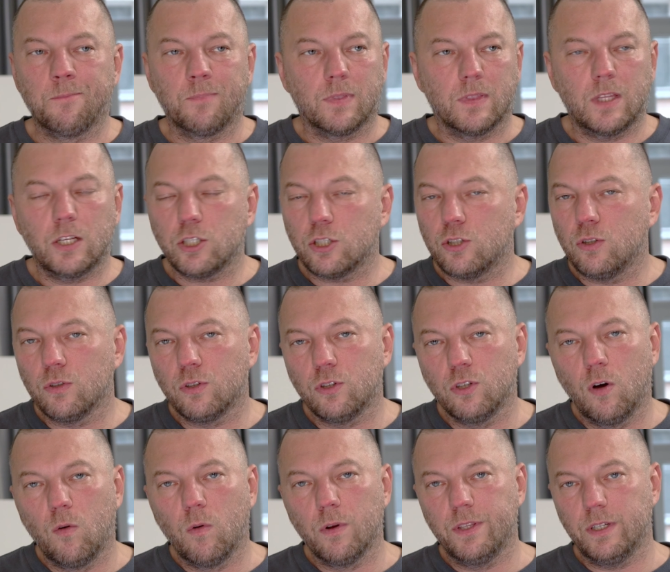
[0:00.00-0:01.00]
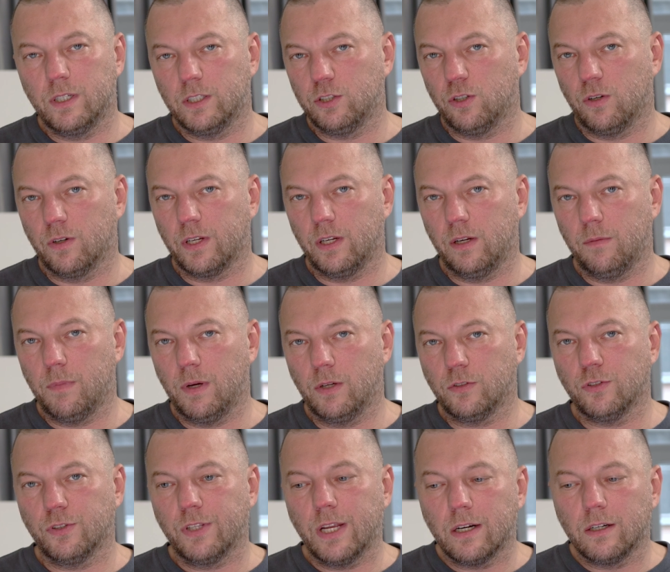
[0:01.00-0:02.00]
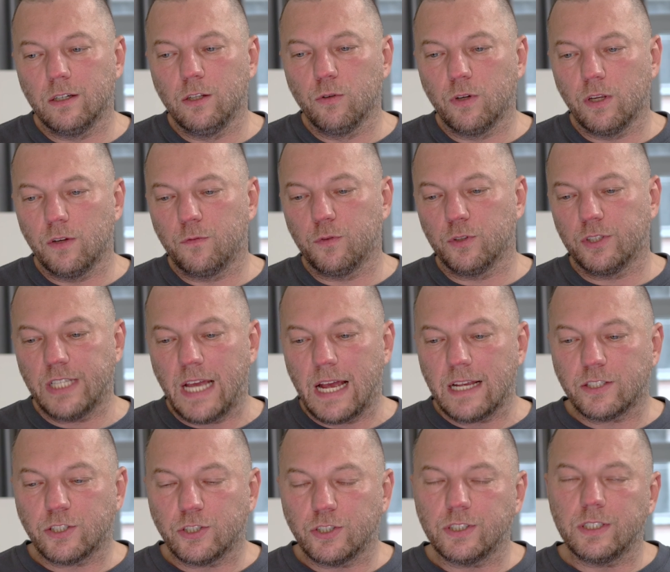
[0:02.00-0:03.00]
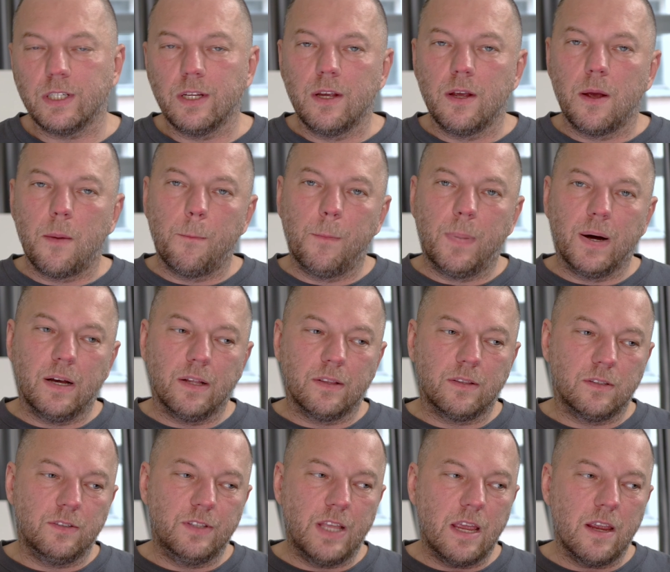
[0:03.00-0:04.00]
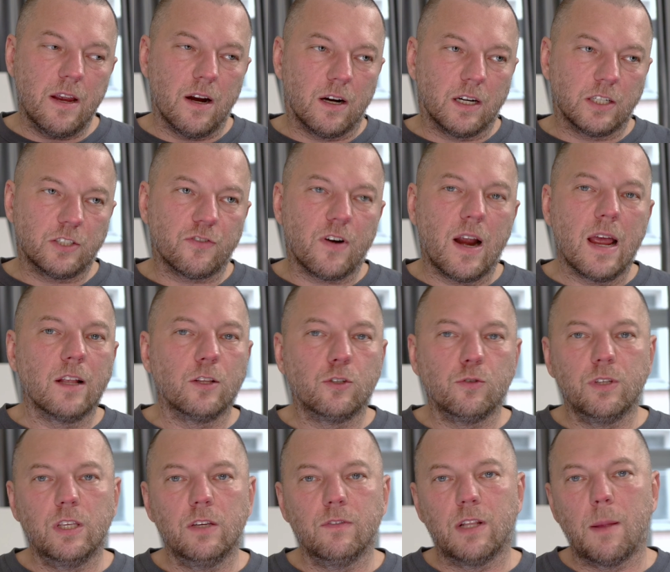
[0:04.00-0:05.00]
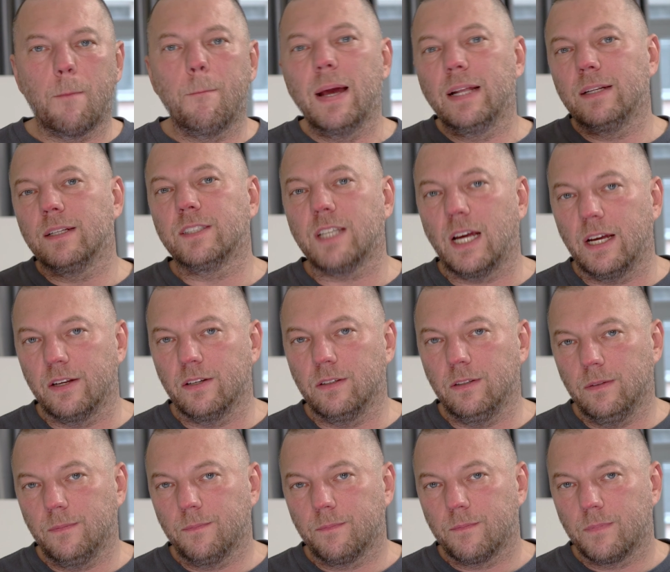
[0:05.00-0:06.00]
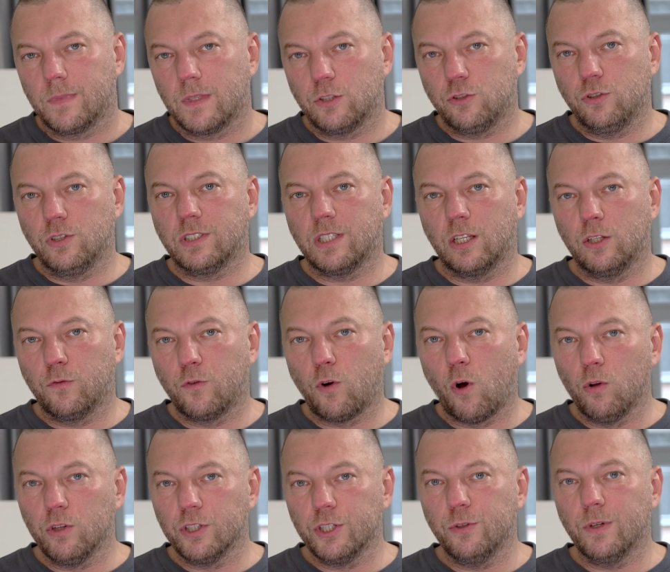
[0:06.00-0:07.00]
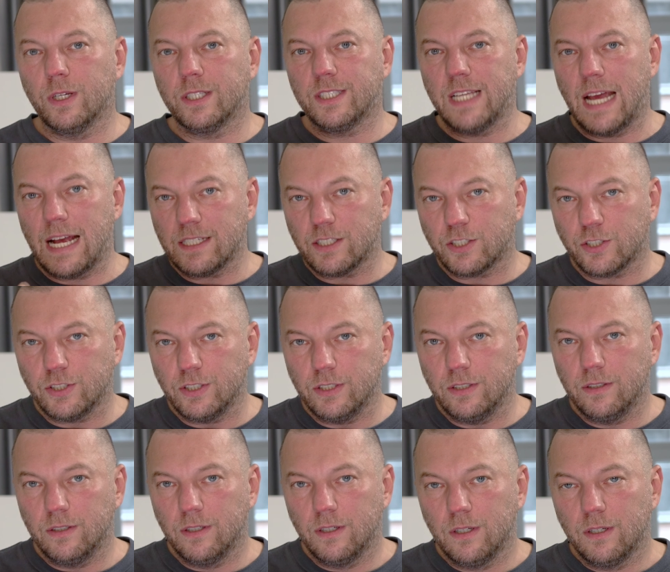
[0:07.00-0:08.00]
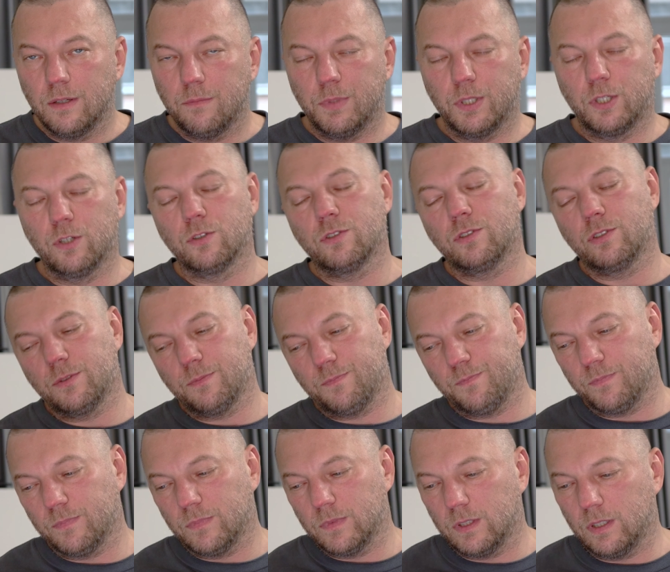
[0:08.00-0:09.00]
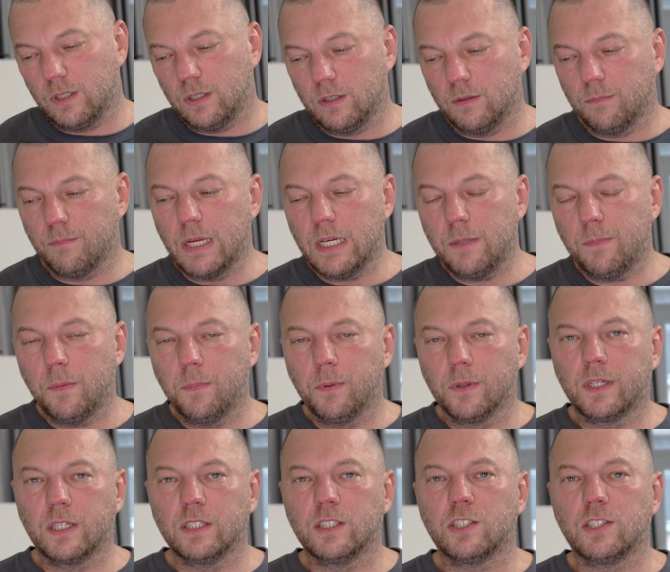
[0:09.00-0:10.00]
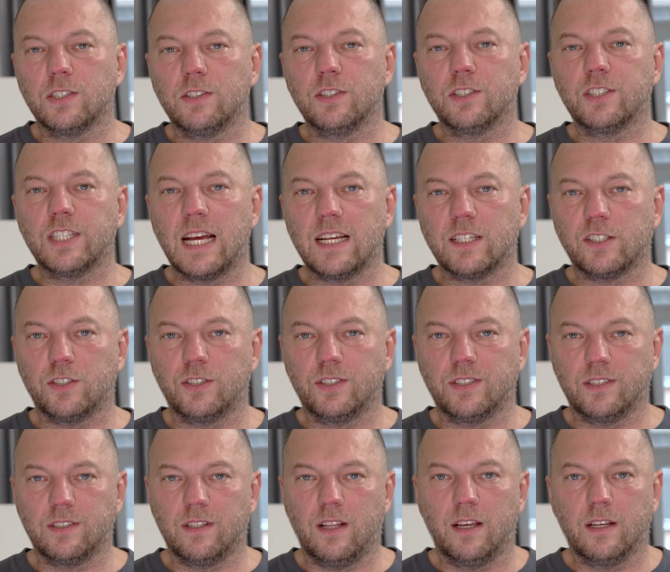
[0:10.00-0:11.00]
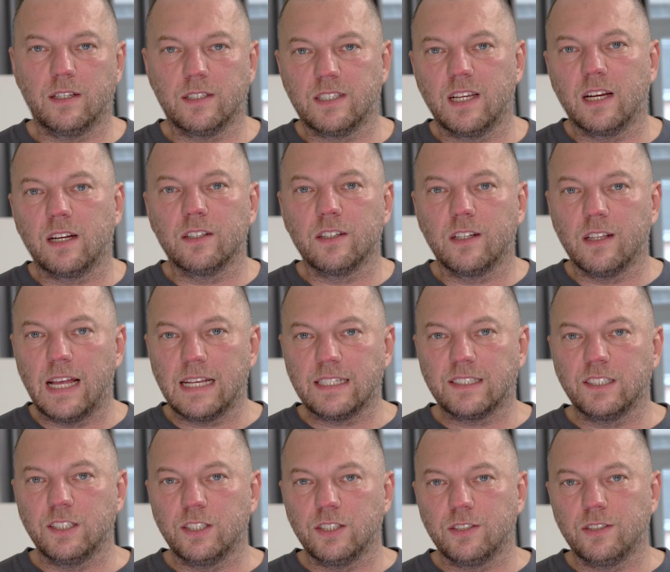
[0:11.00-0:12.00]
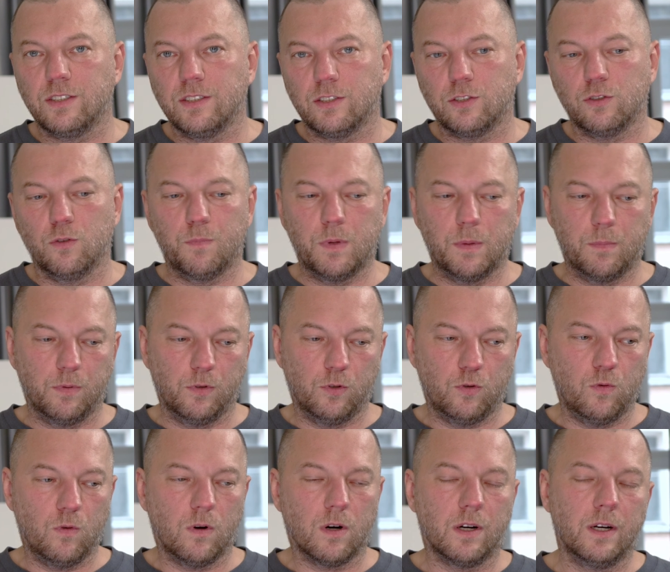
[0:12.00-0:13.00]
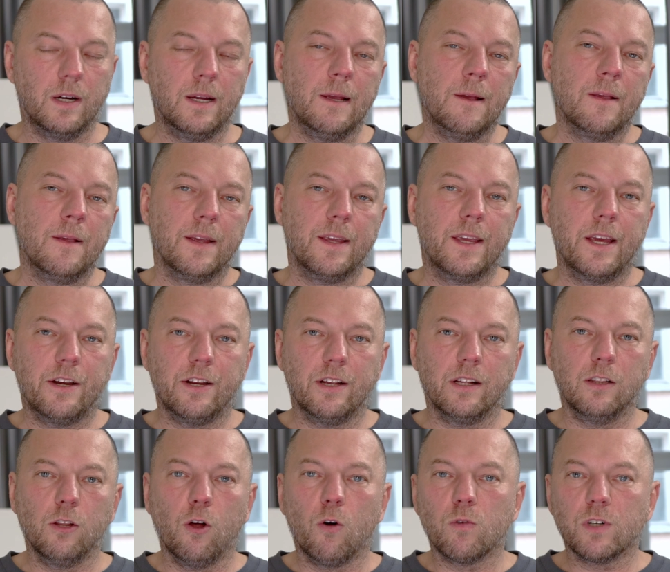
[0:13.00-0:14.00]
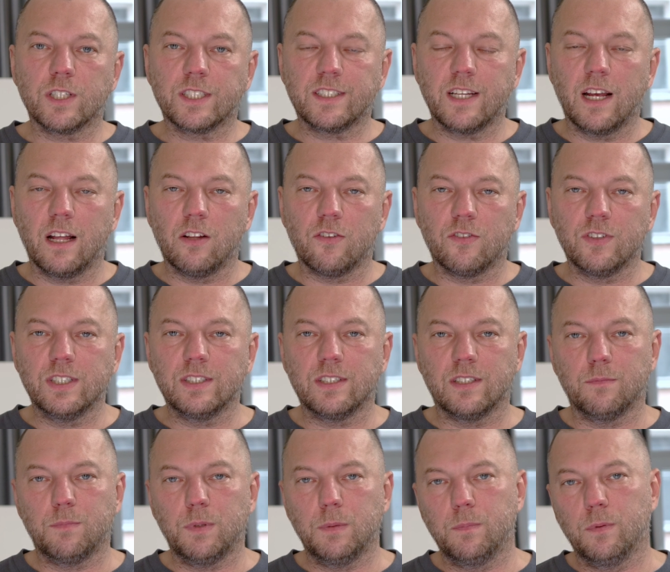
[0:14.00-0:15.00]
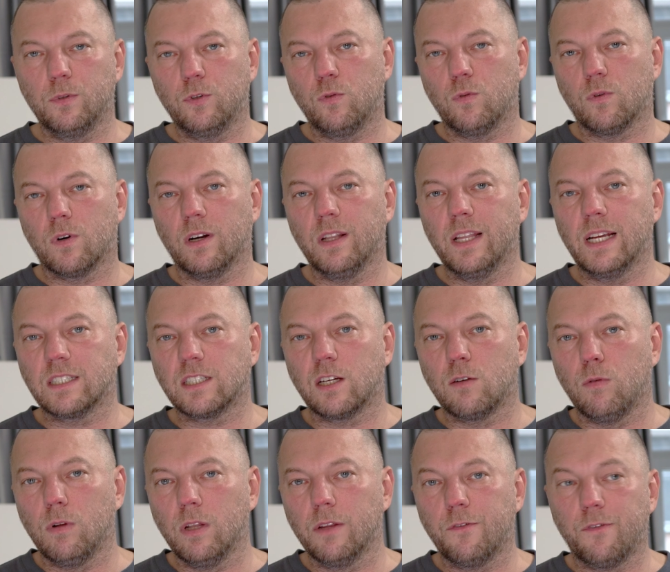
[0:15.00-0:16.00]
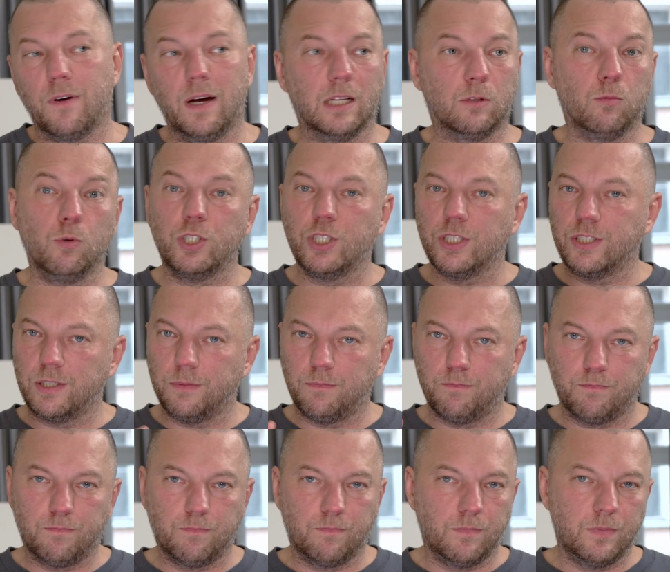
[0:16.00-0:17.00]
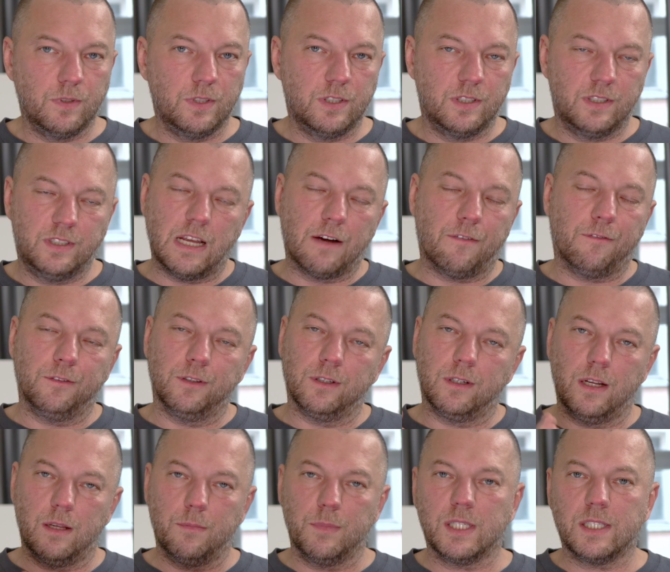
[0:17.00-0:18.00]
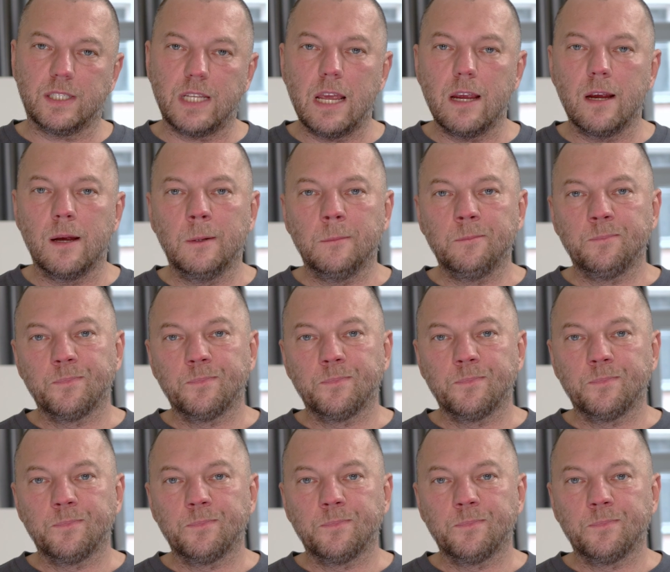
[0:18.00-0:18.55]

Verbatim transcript: They just don't know what they're talking about. So they're looking for testers, but they are trying to give it a better title. So instead of calling you a tester, because many people consider testers as like second-class citizens, so people who are getting lower salaries and people who are less qualified, which is definitely a mistake.